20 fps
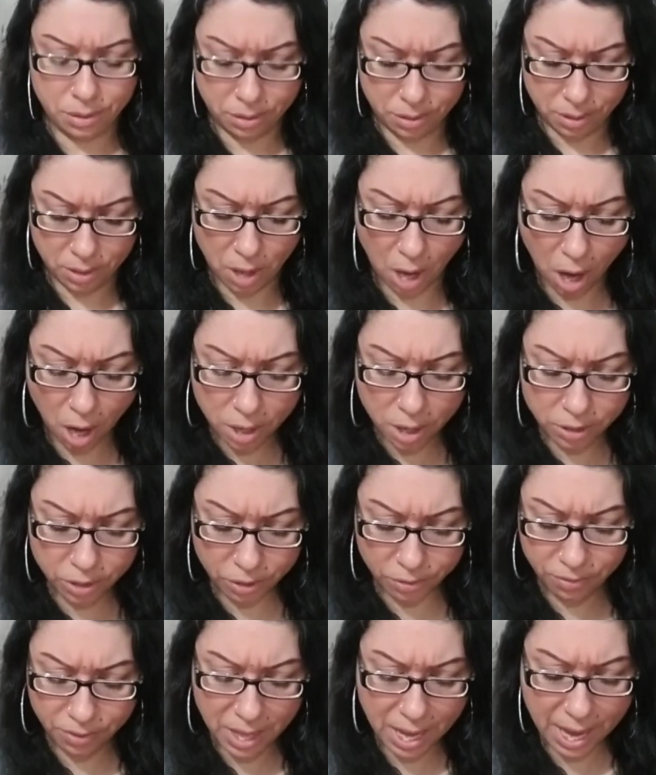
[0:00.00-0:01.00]
Cards are
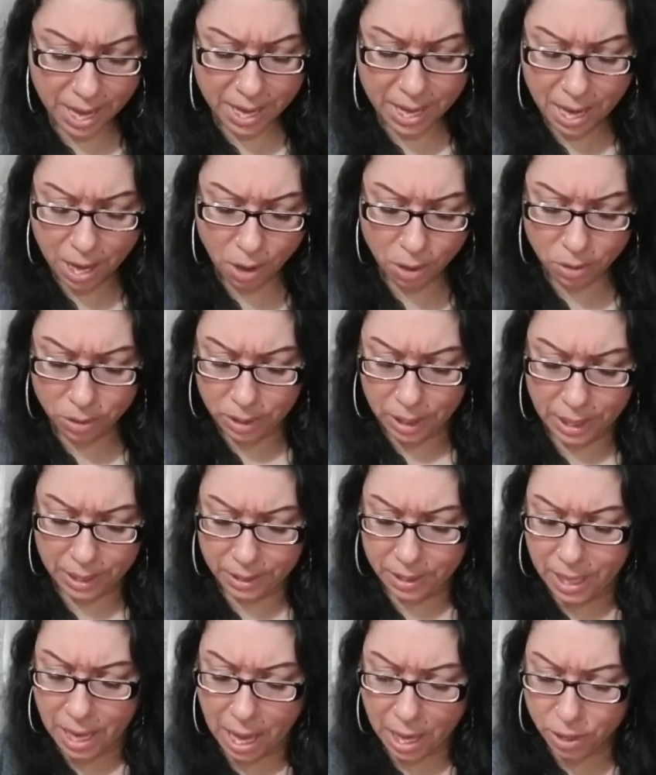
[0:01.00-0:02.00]
flying out. Like,
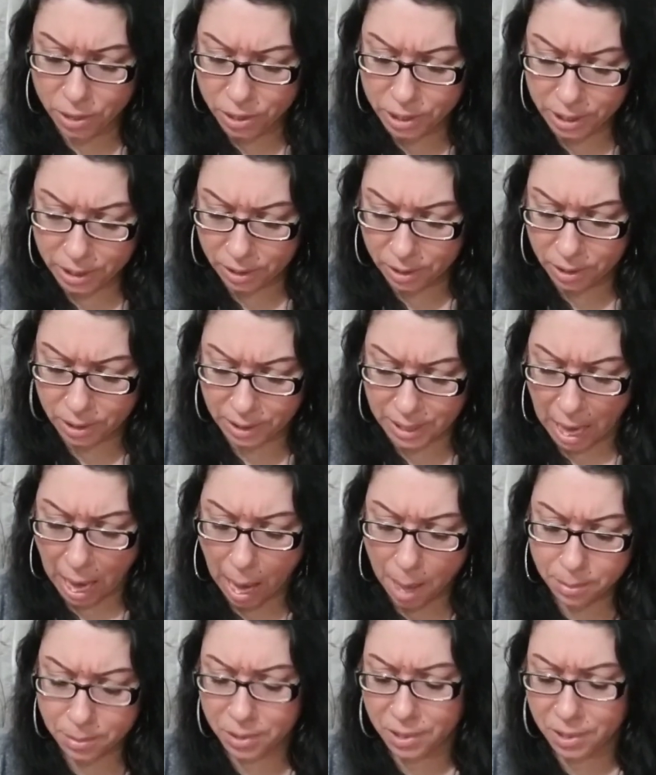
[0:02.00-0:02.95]
the energy stops